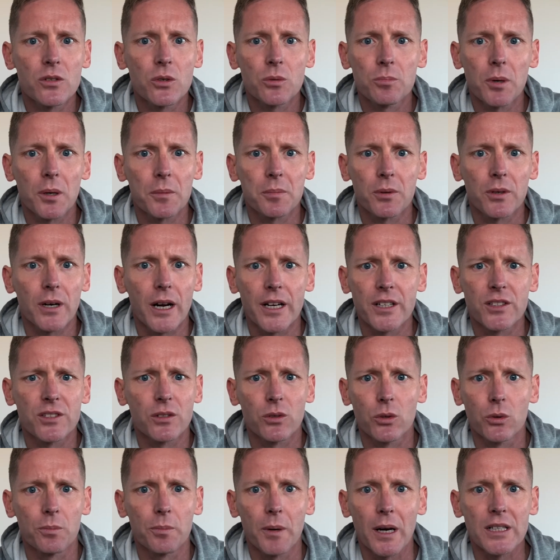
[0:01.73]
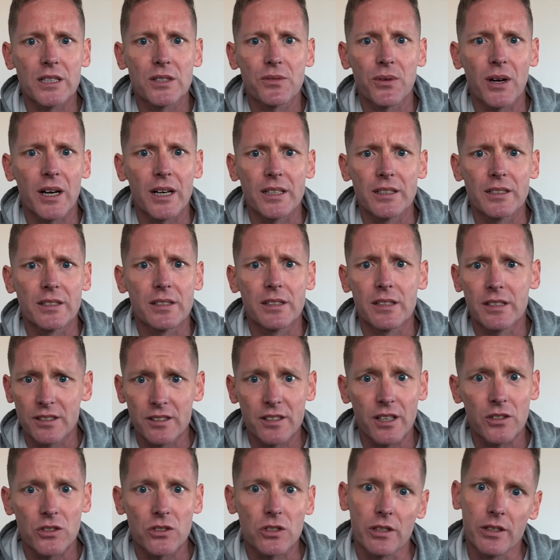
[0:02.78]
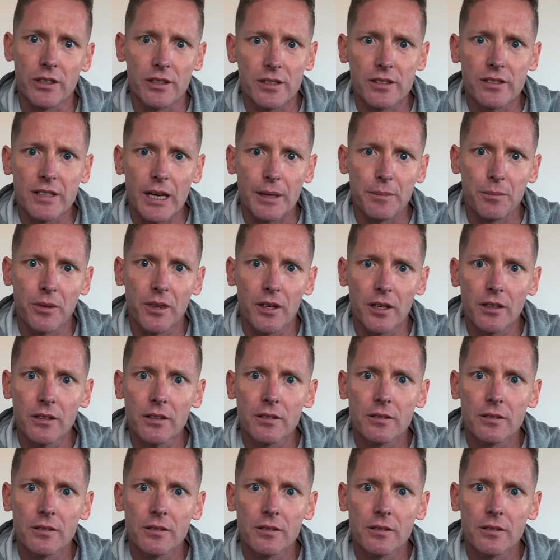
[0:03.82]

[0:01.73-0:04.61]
preparation or base phase essentially the same thing?